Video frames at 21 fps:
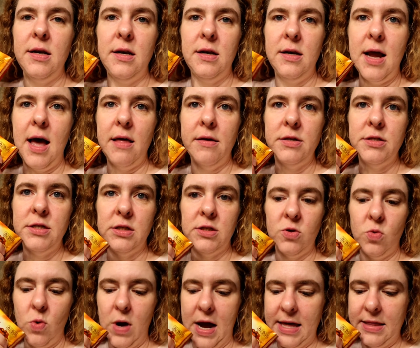knowledge as
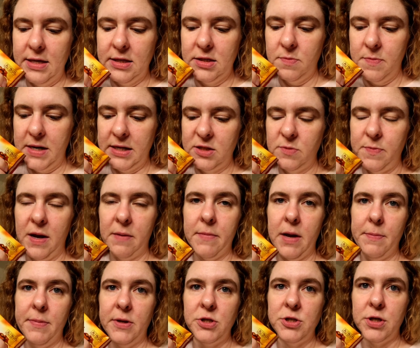to why this might spike
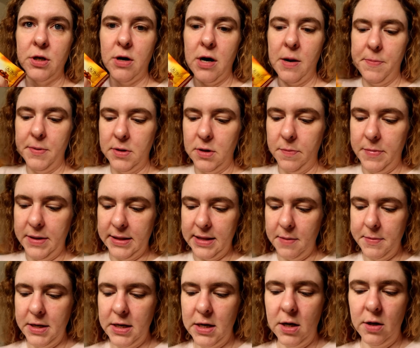my blood sugar up a little bit,
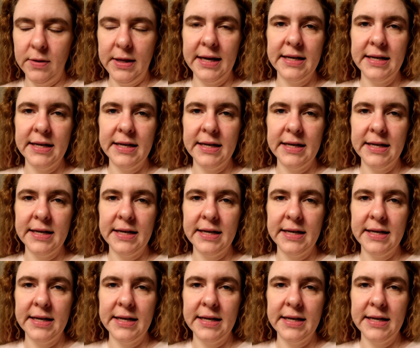let me know.